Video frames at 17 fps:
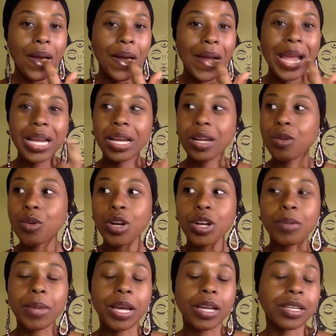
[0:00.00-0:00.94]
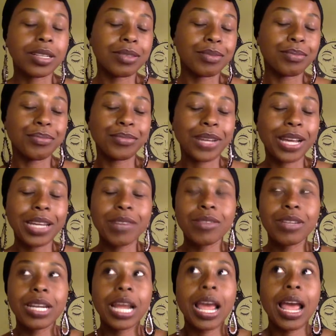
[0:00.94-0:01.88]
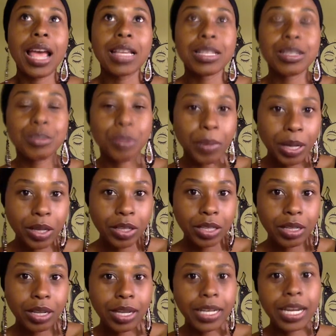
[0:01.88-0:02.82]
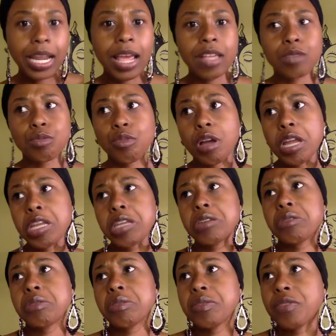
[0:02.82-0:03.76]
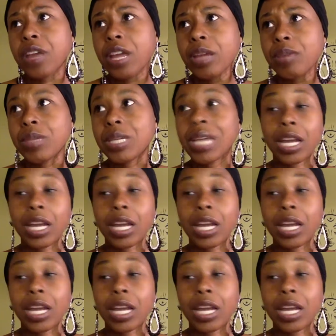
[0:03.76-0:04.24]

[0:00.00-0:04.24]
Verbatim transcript: I ain't got to worry about it. I ain't even going to ask them about it. I'm going to ask, why didn't you invite me?